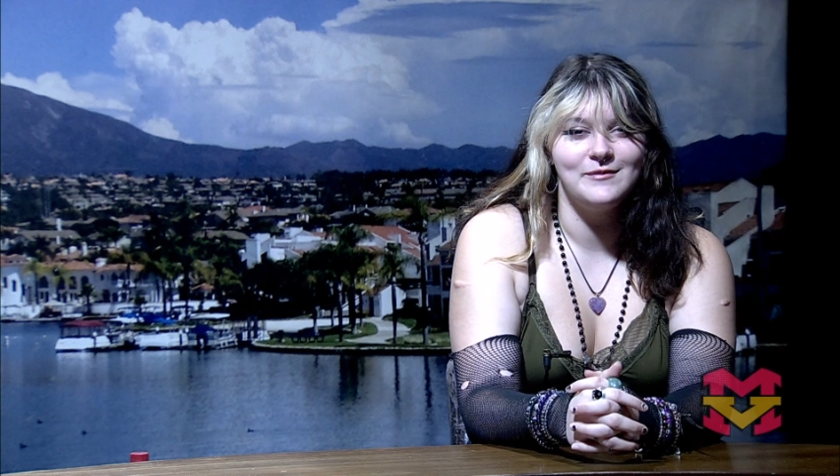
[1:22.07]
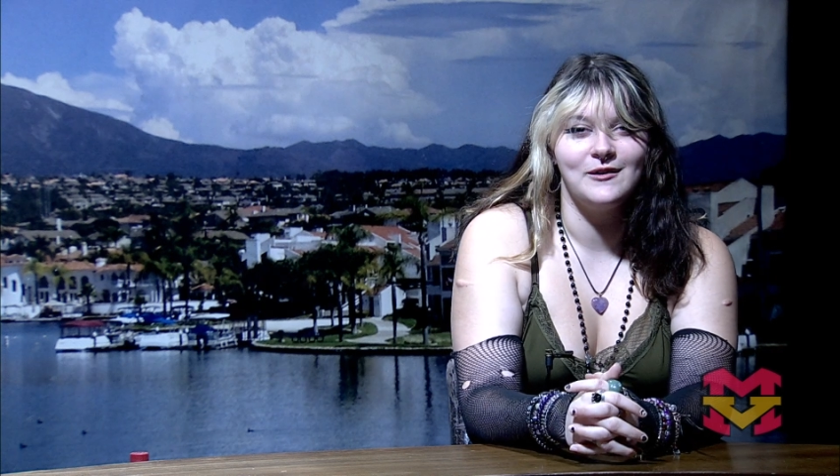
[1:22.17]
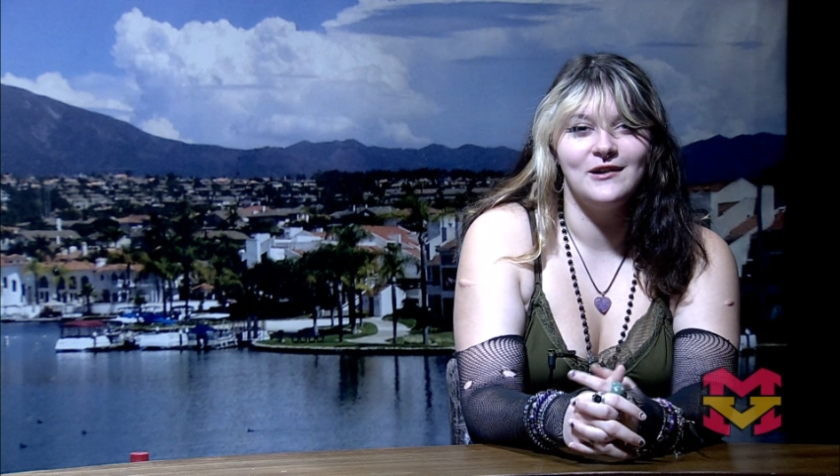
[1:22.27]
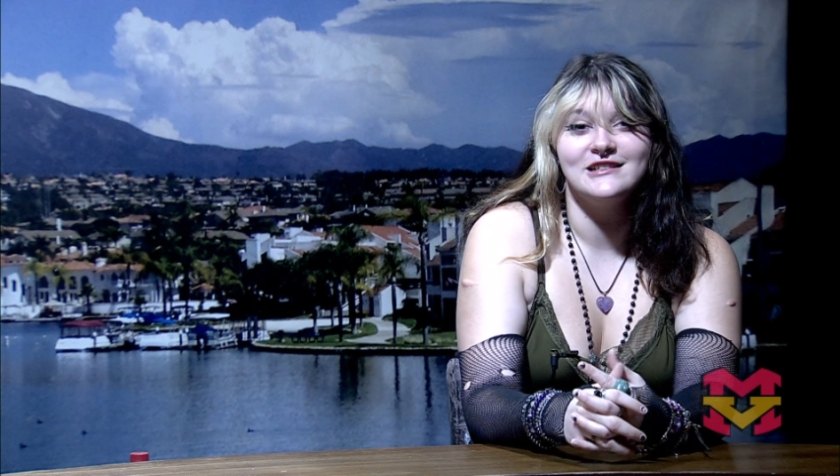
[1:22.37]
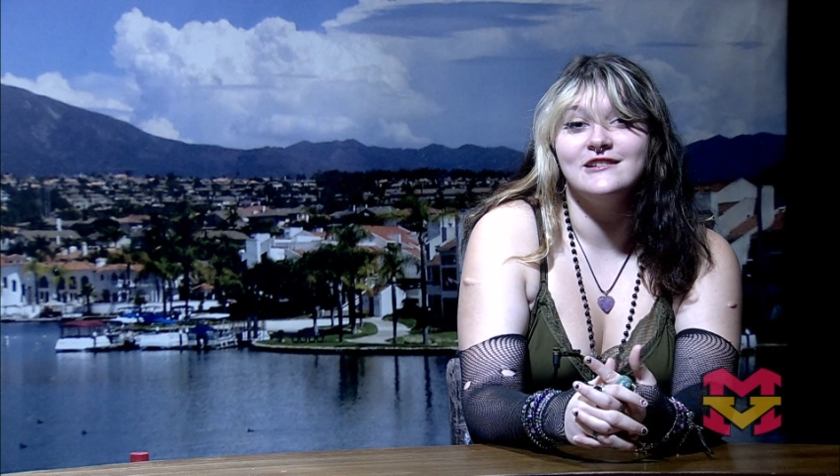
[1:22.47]
by
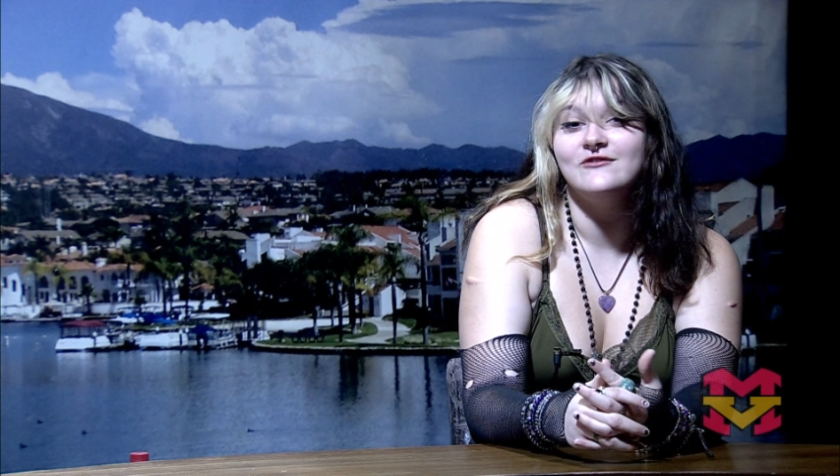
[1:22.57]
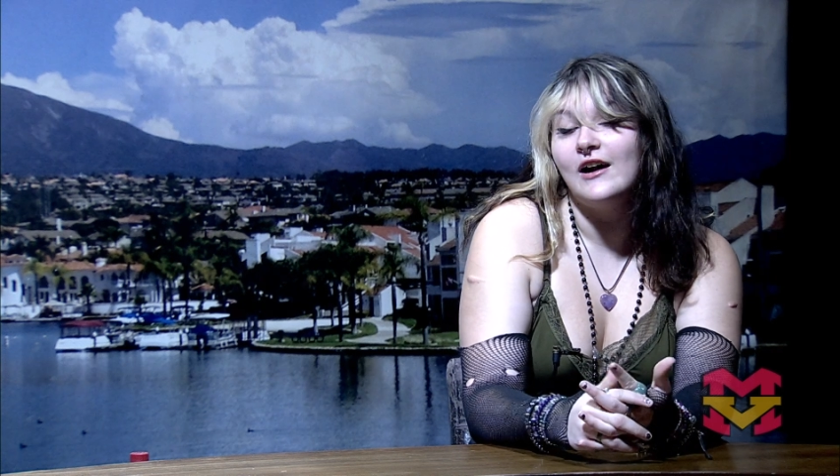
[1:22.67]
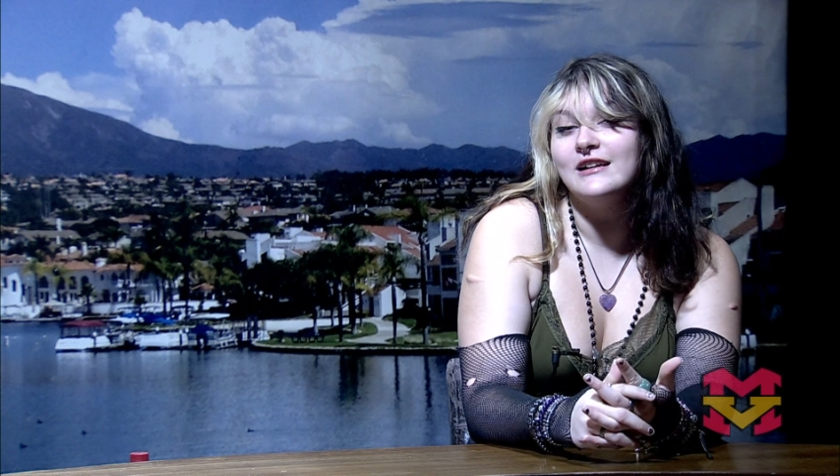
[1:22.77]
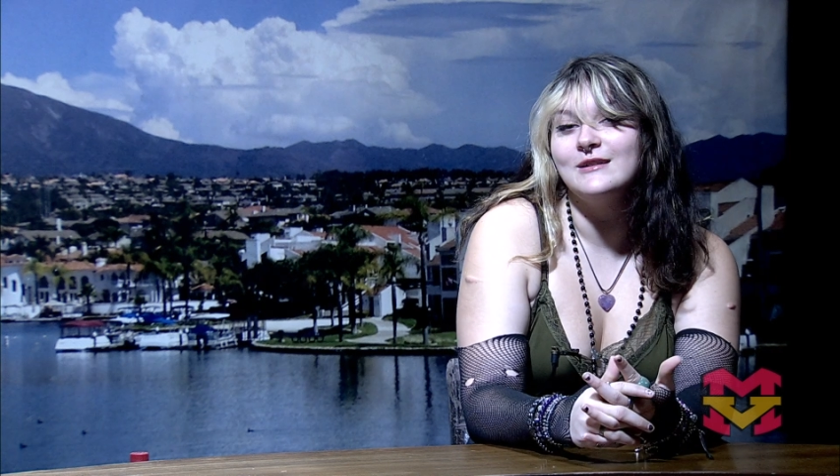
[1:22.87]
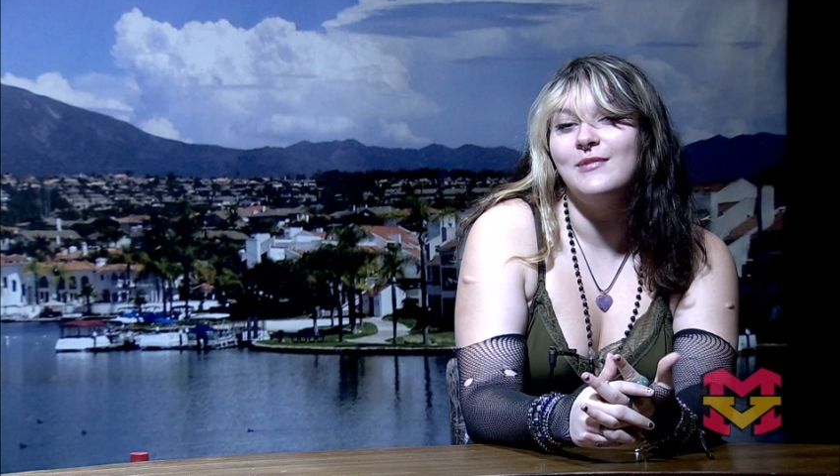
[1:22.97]
watching a
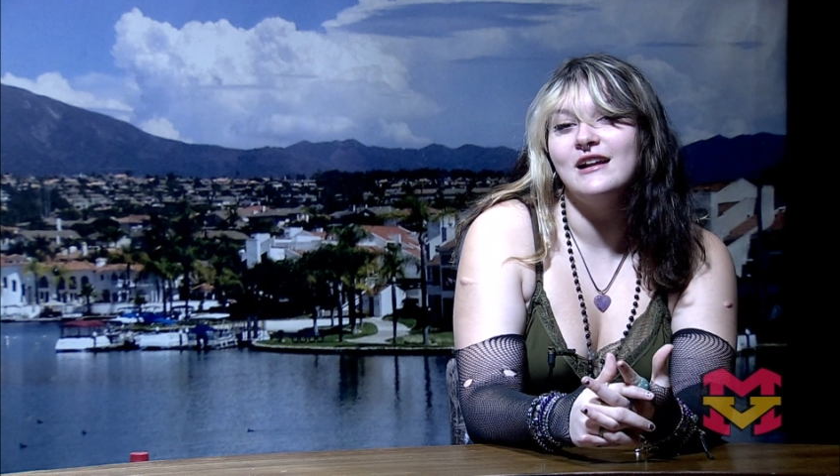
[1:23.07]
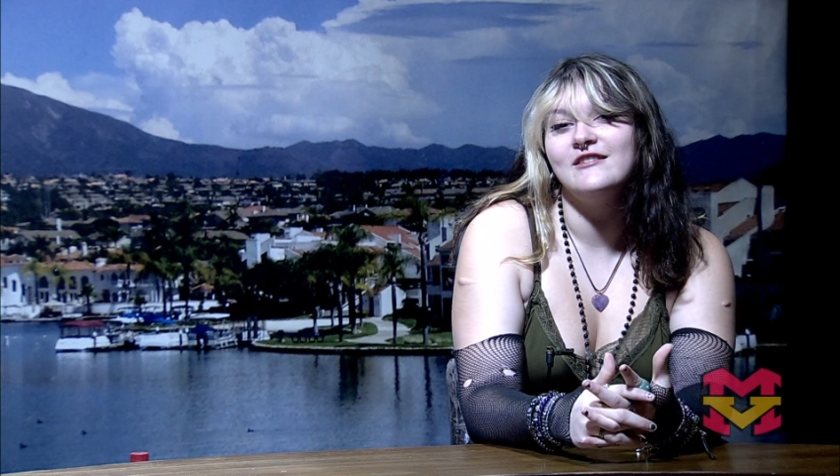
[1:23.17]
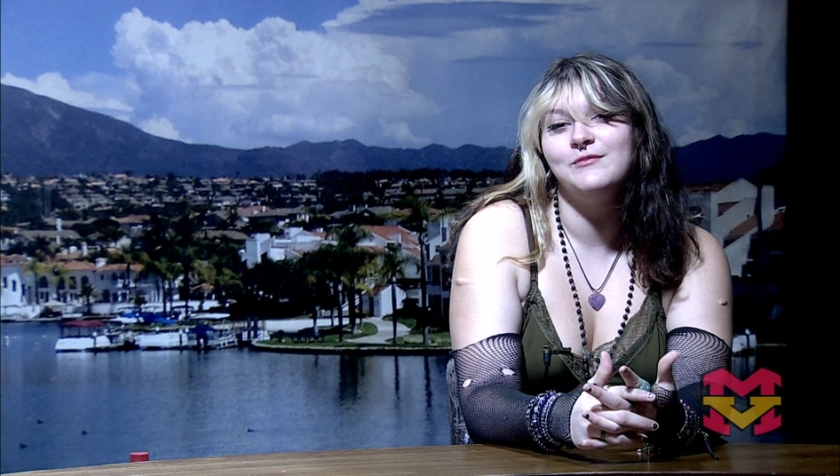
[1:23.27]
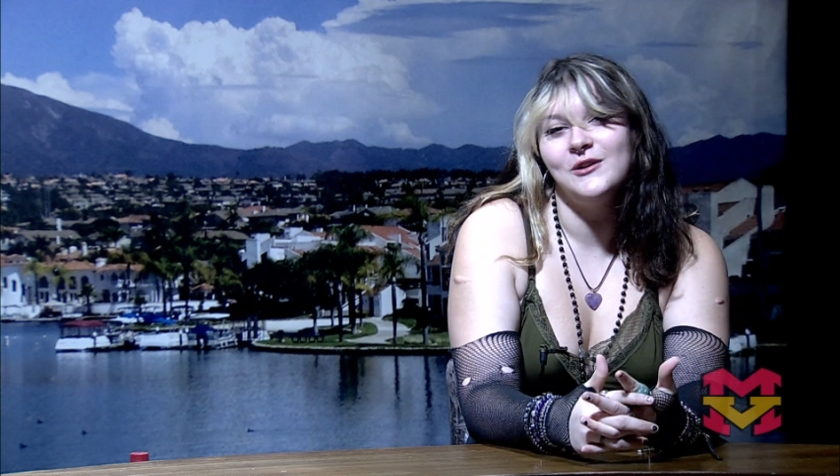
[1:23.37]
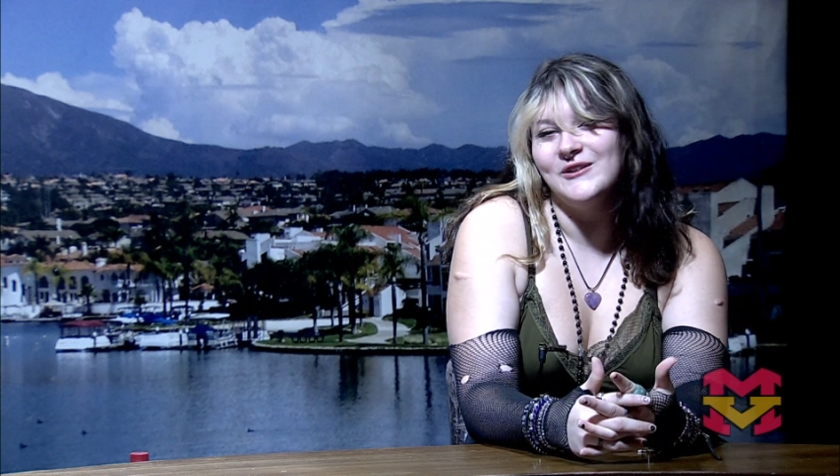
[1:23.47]
fun
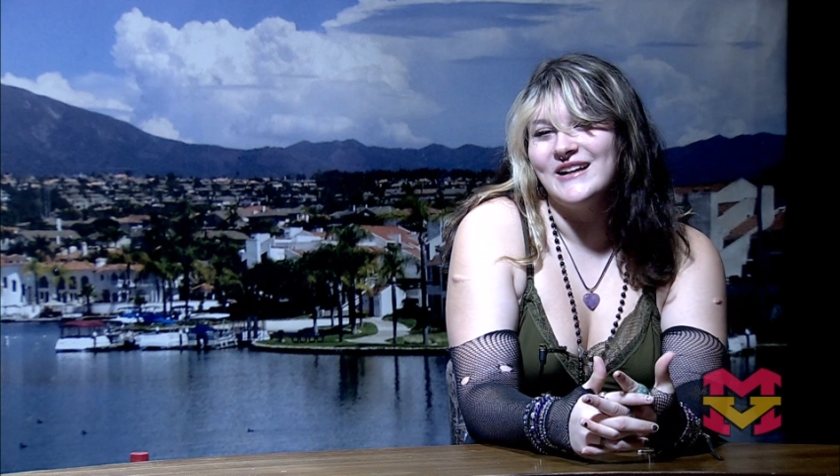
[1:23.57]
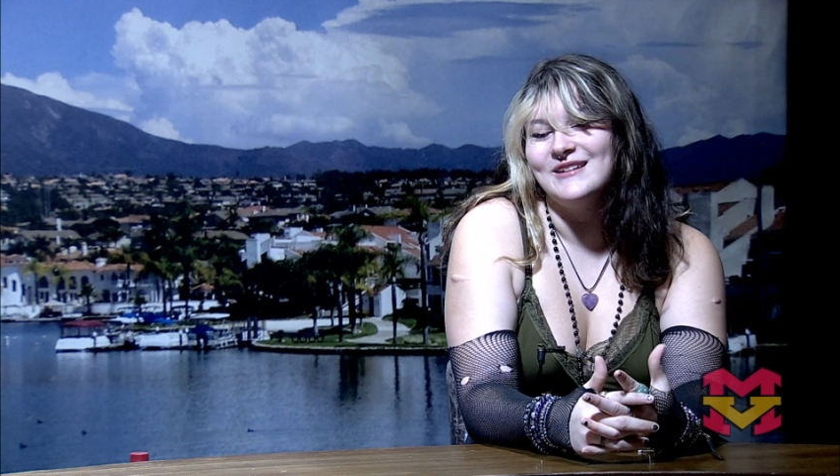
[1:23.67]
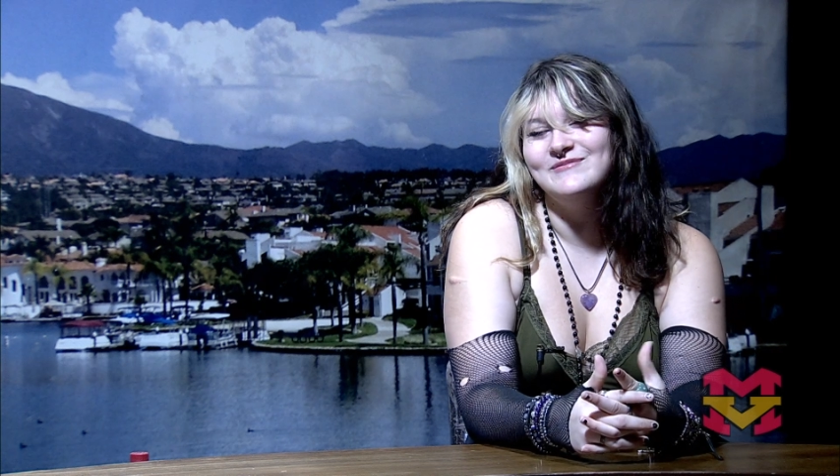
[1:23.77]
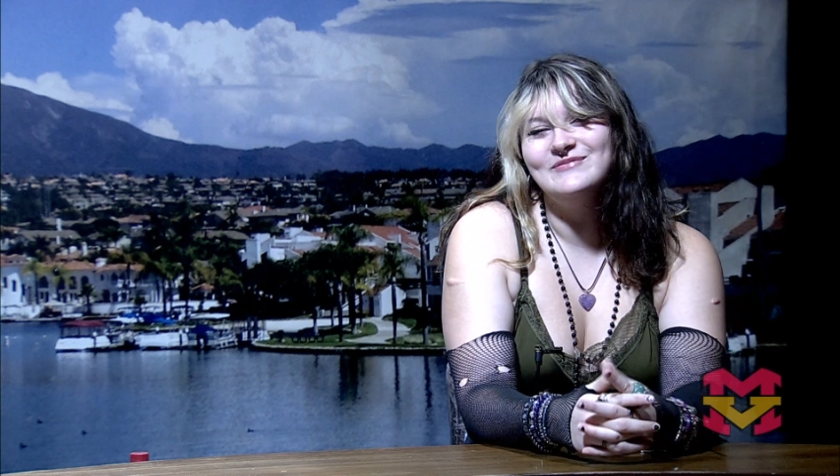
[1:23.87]
competitive polo game.